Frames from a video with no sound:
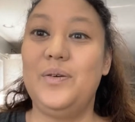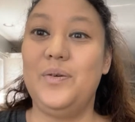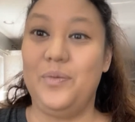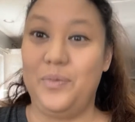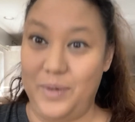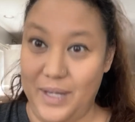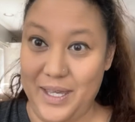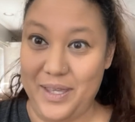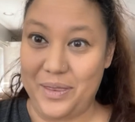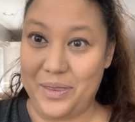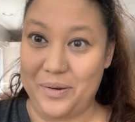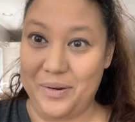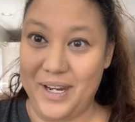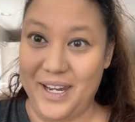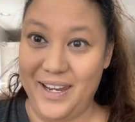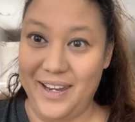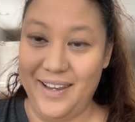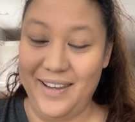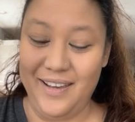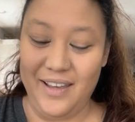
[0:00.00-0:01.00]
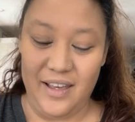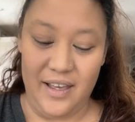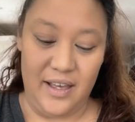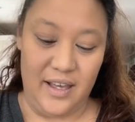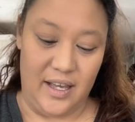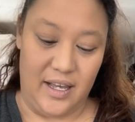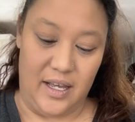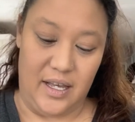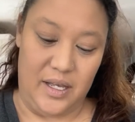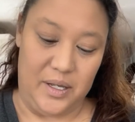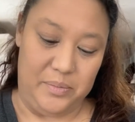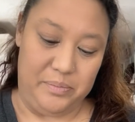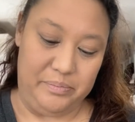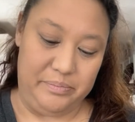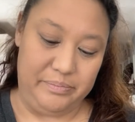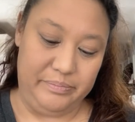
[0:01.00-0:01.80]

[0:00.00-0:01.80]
week 3. I'm